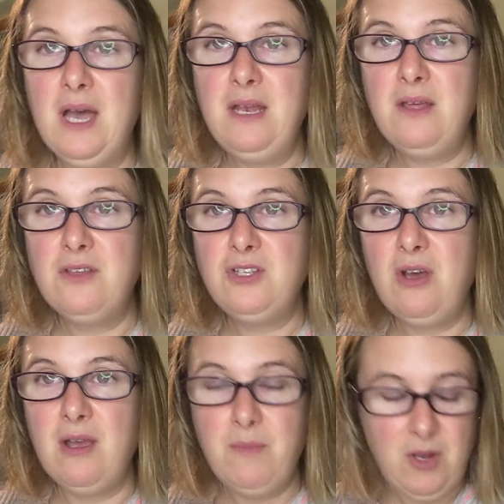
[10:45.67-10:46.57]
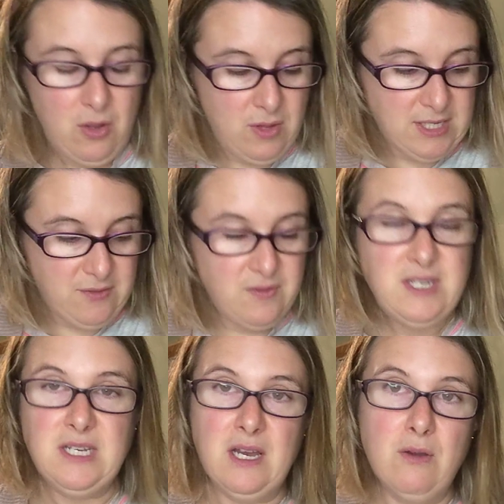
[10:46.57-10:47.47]
another time. I know there's a
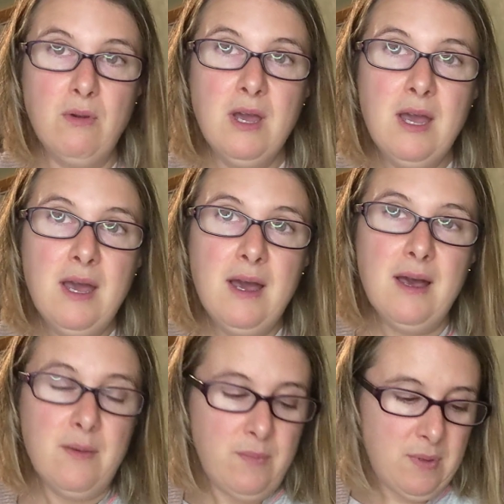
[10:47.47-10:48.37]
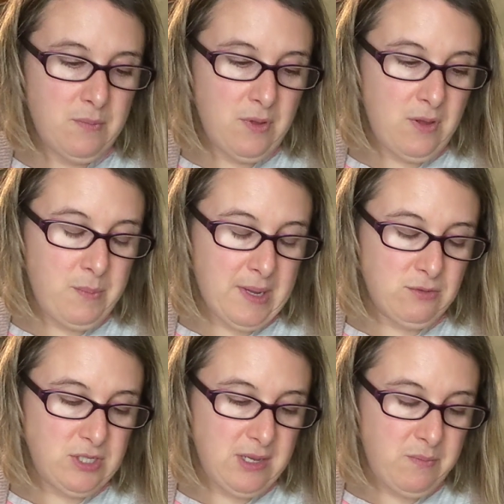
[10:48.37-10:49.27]
video
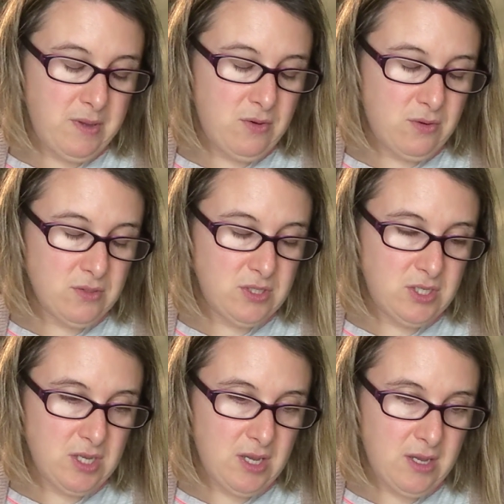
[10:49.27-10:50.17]
about it, because